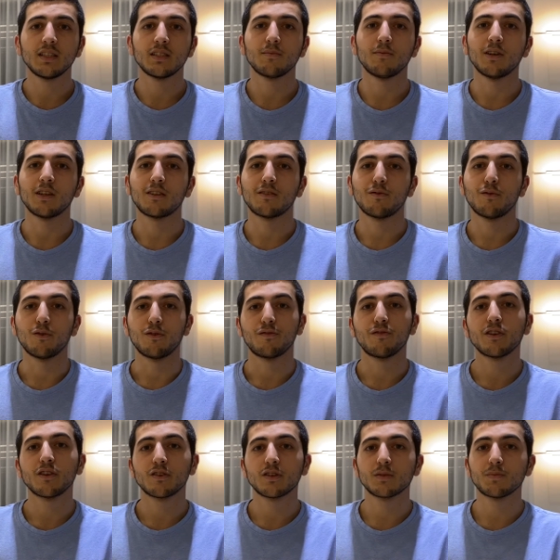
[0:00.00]
but for
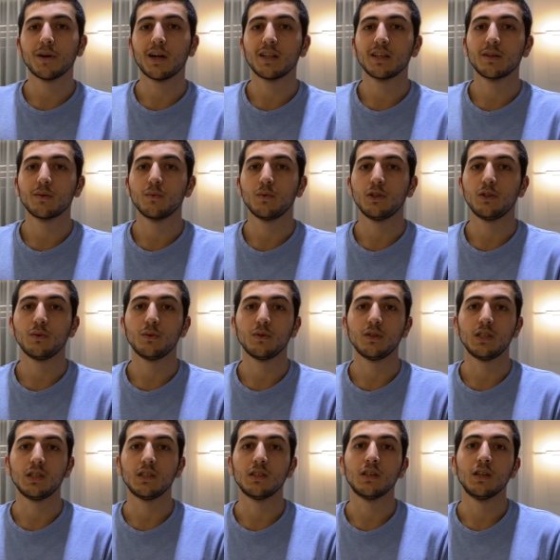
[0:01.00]
finger spelling we do
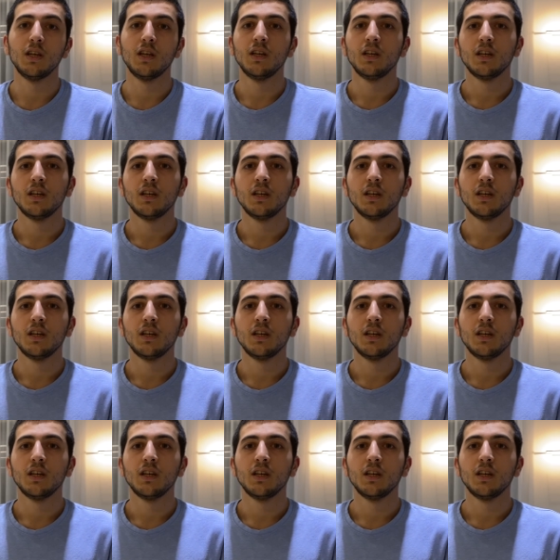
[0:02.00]
need